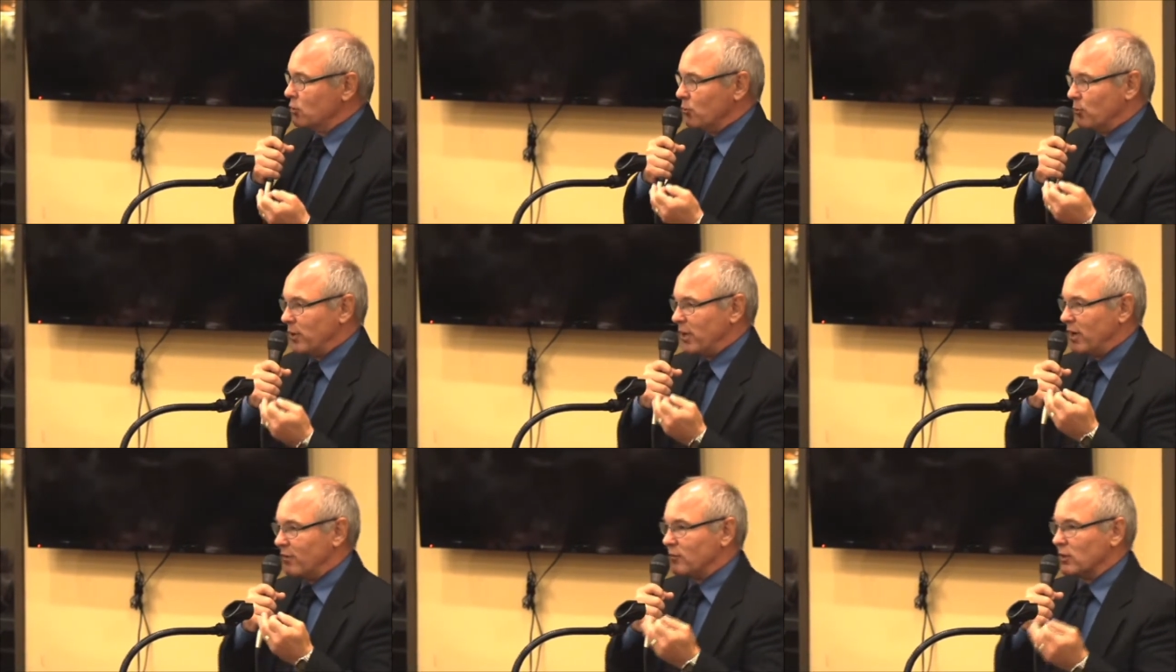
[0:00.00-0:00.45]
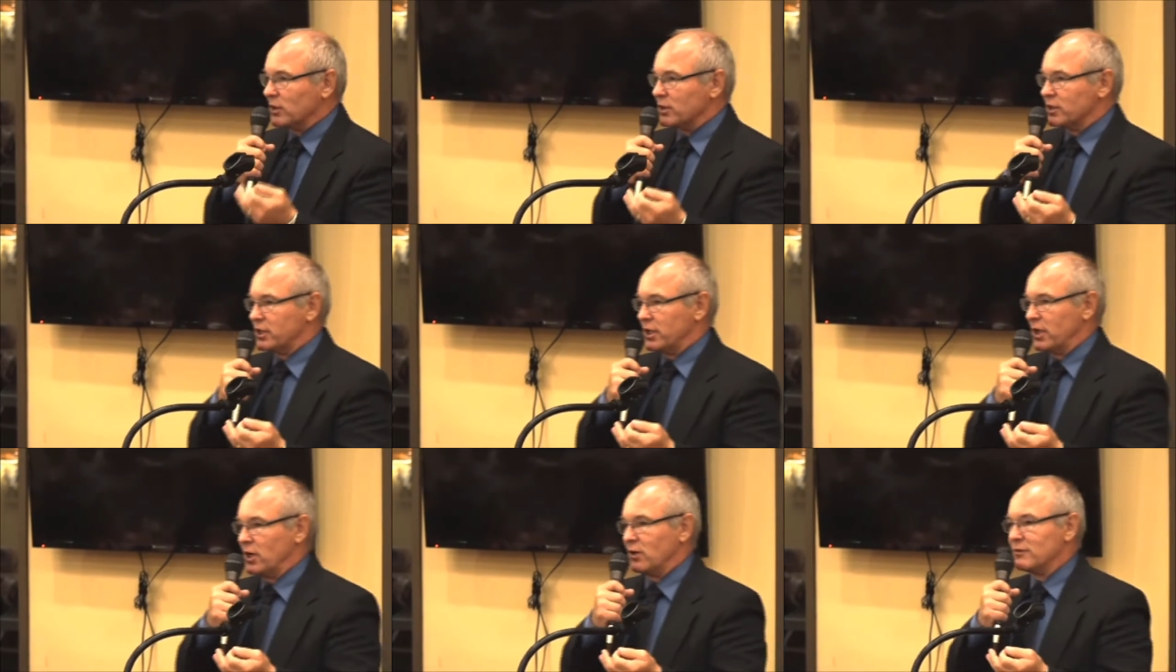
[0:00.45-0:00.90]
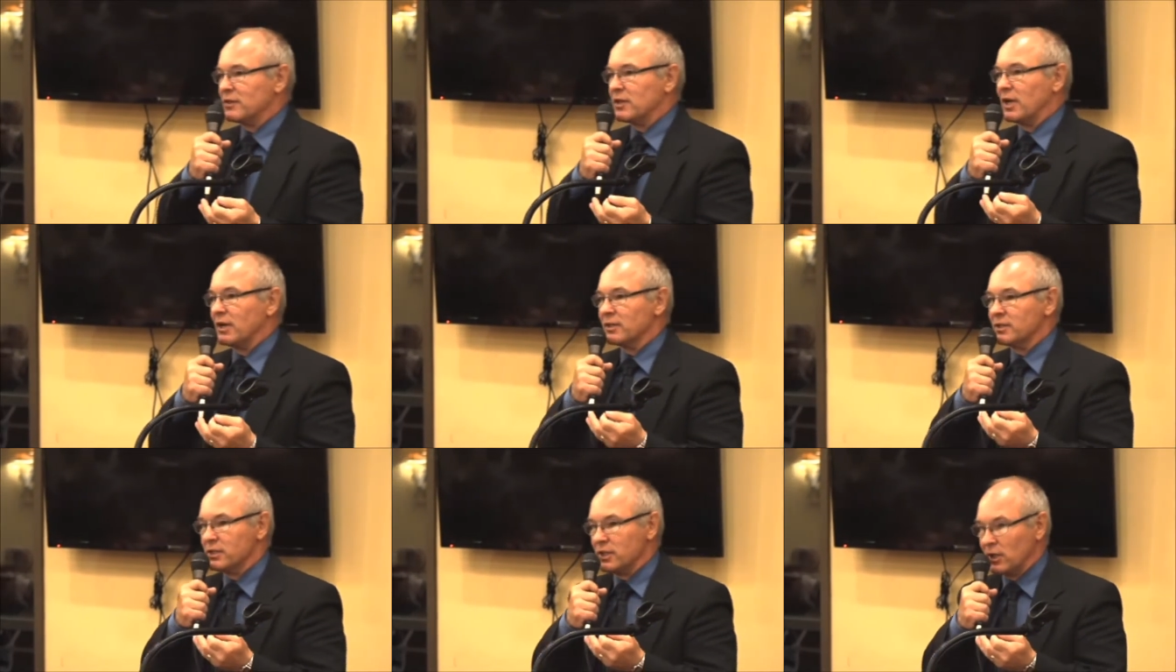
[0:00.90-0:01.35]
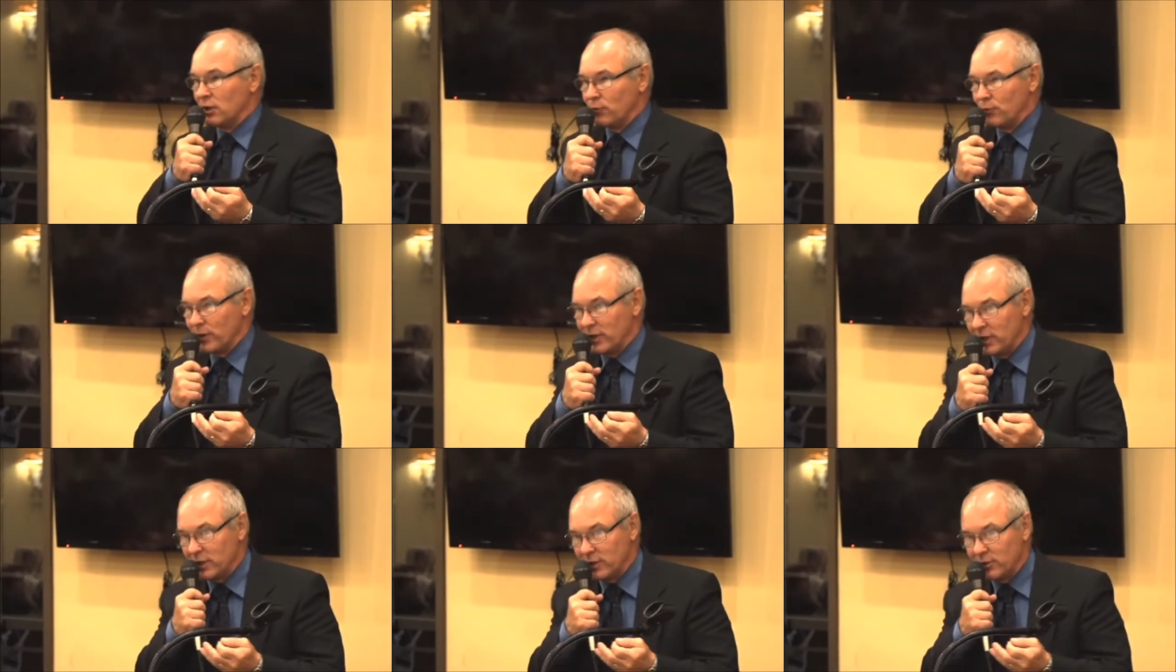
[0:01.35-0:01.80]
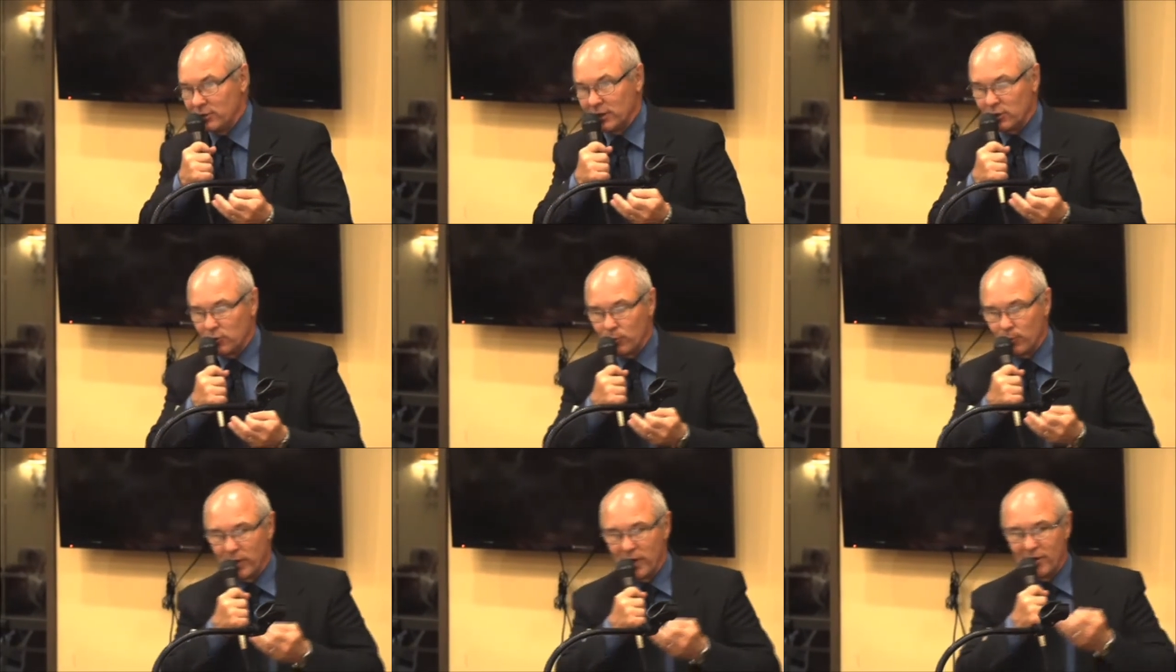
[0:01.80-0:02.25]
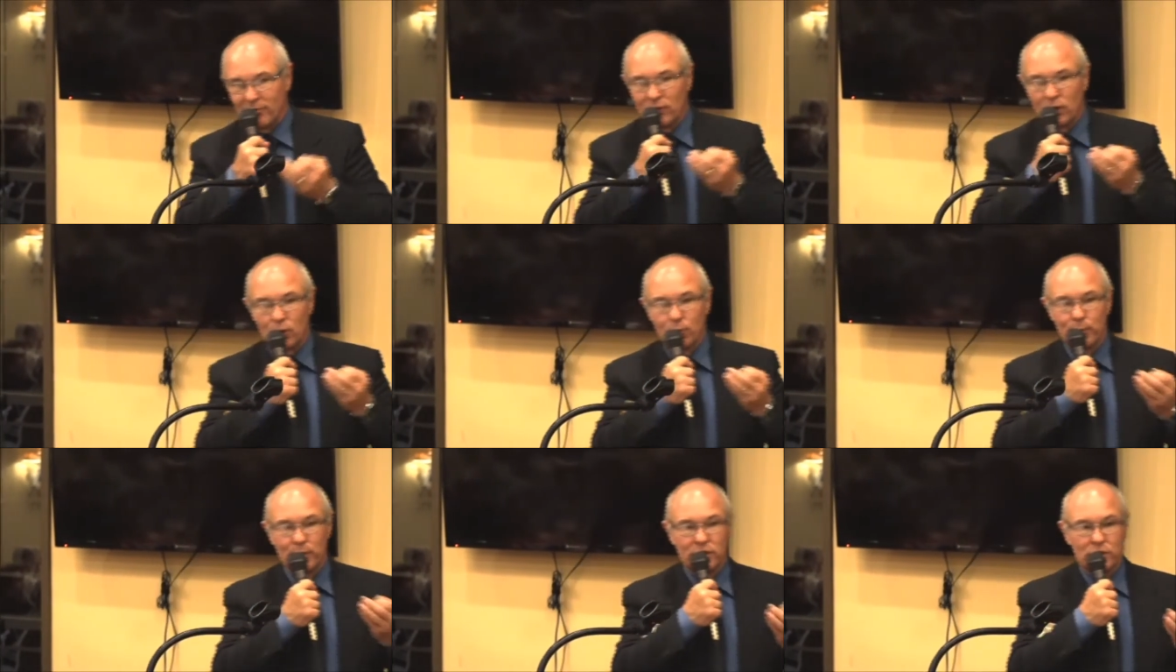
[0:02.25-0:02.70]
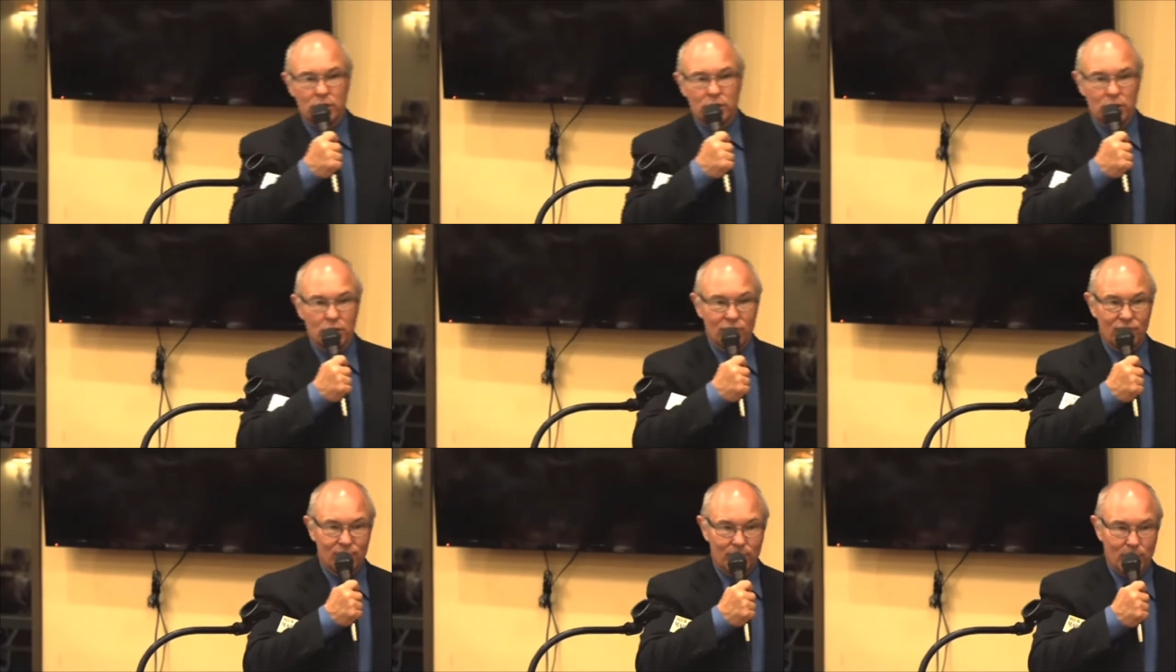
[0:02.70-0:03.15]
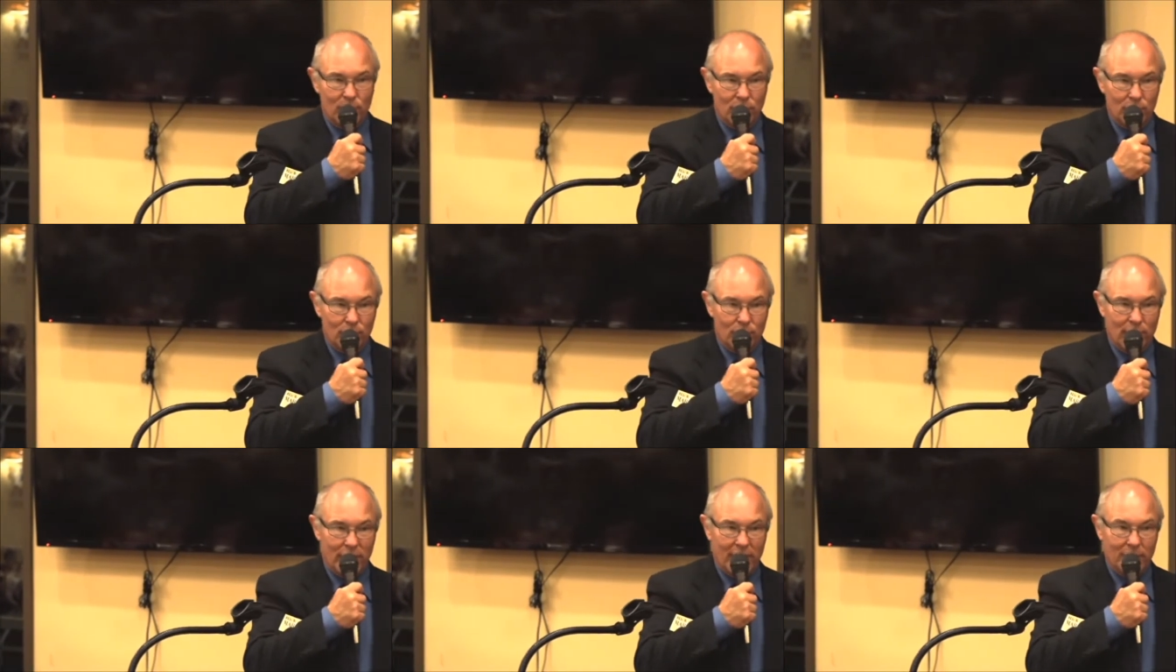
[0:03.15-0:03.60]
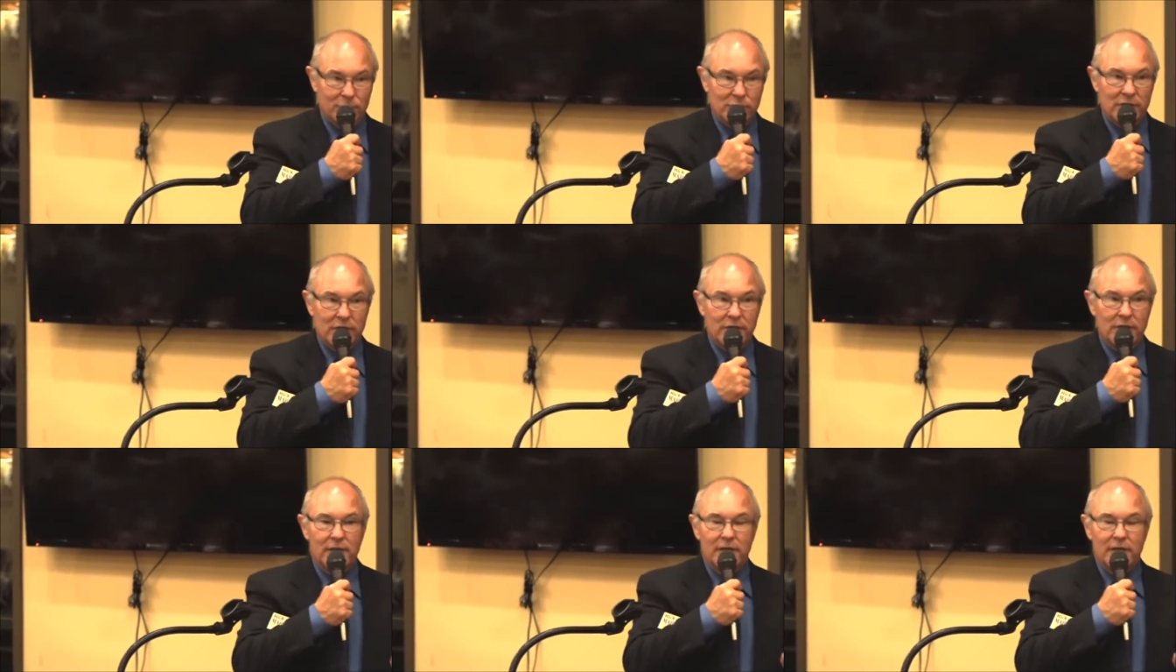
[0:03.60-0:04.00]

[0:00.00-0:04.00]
We have our Sheriff's Auxiliary Unit. We have our reserve programs.